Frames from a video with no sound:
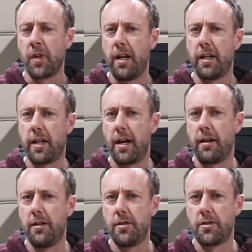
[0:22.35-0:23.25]
Any
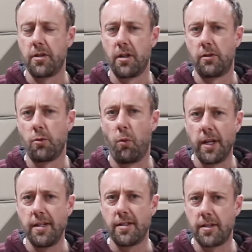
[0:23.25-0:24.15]
caddies
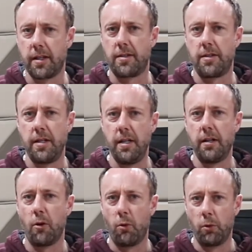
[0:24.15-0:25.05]
2016
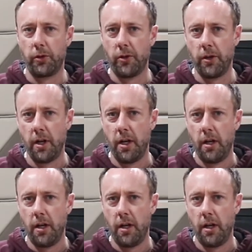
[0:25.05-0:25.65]
and older,